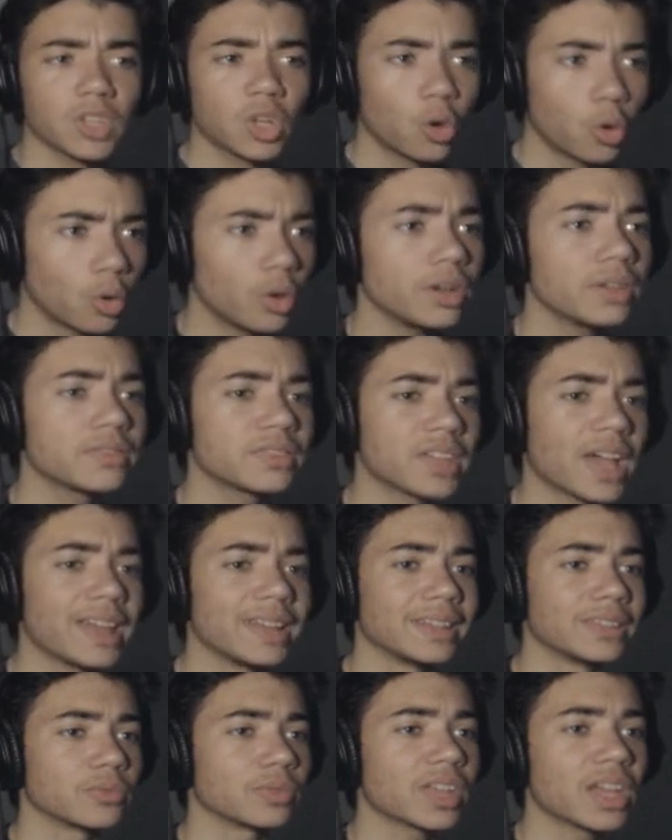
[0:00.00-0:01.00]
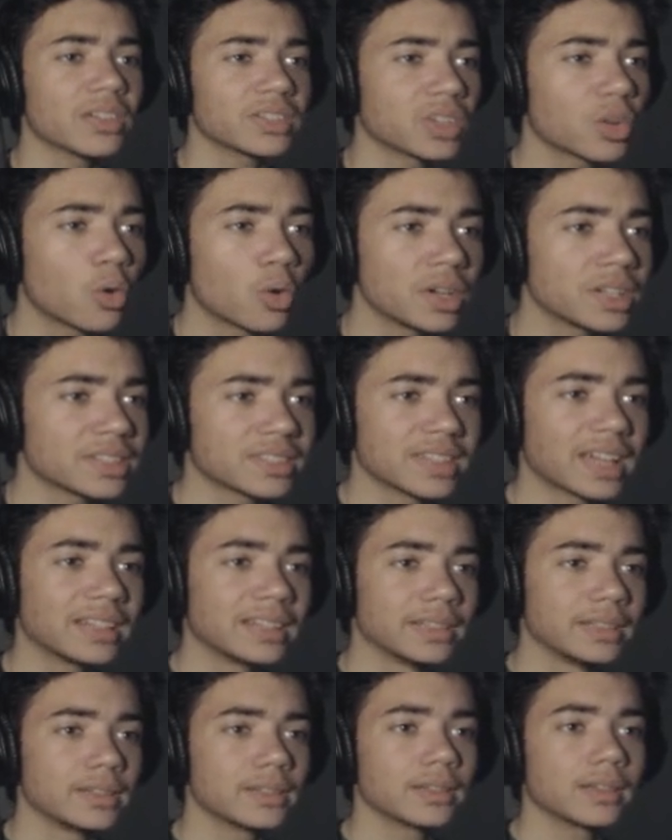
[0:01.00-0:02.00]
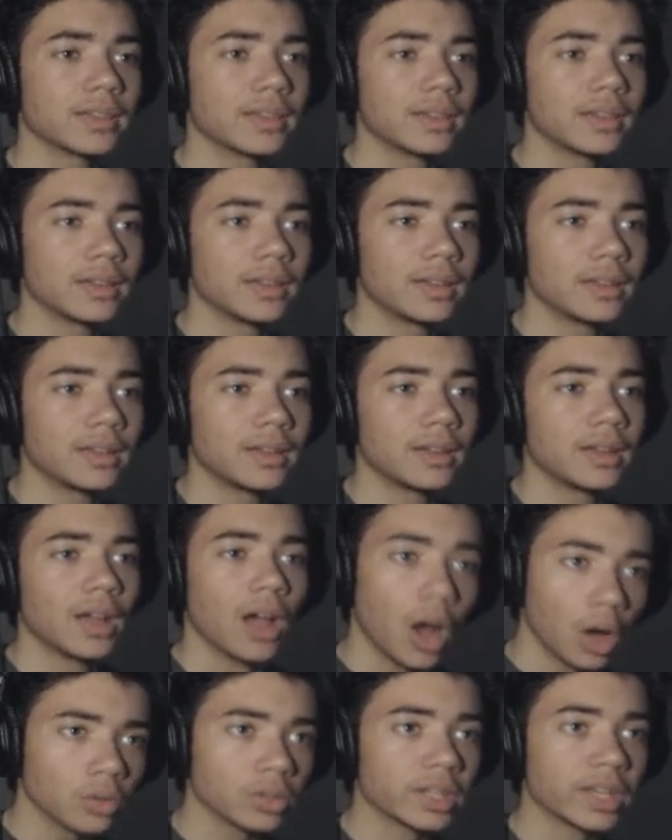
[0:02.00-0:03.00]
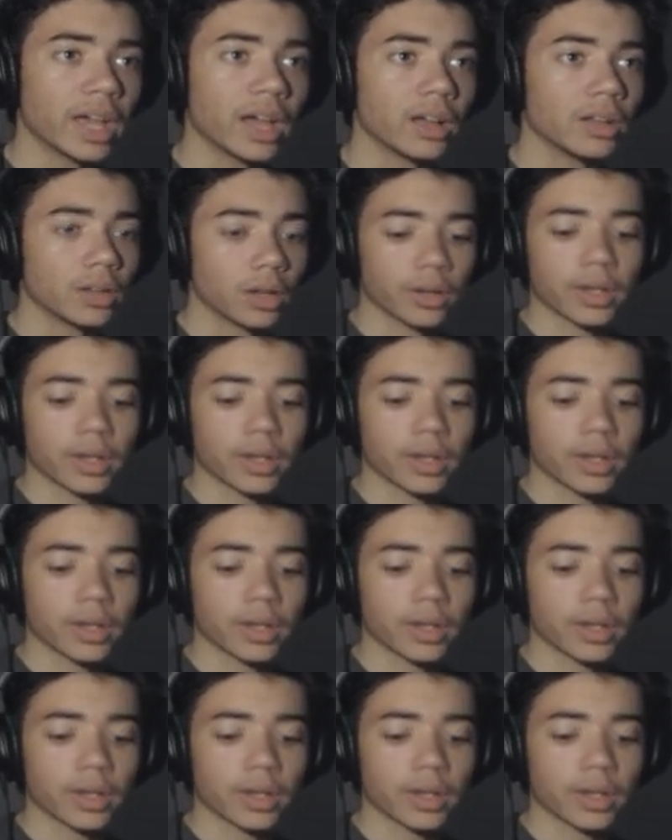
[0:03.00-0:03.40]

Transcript: Coin of silence, what the hell is a coin of silence? Holy hell!